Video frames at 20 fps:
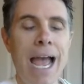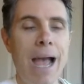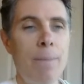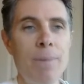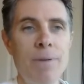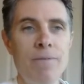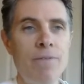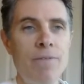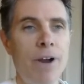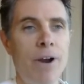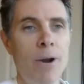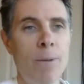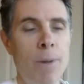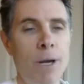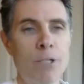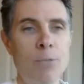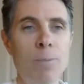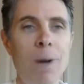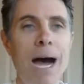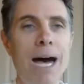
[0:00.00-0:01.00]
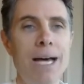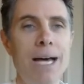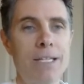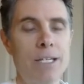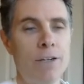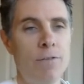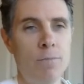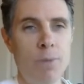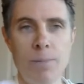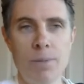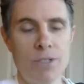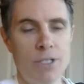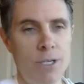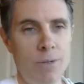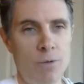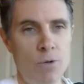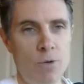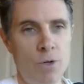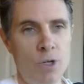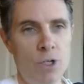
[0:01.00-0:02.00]
have been very much positive. People
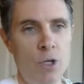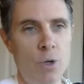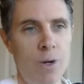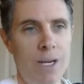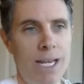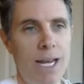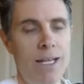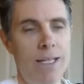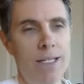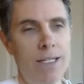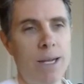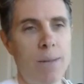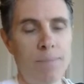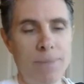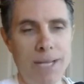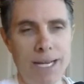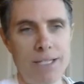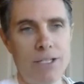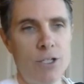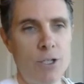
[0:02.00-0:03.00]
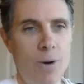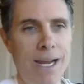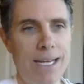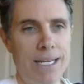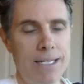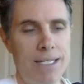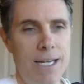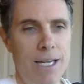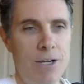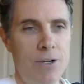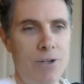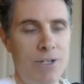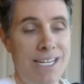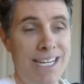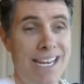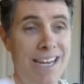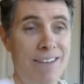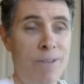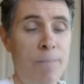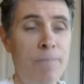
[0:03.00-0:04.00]
seem to enjoy getting these updates, so I continue to
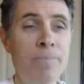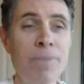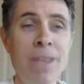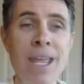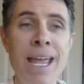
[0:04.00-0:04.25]
give them.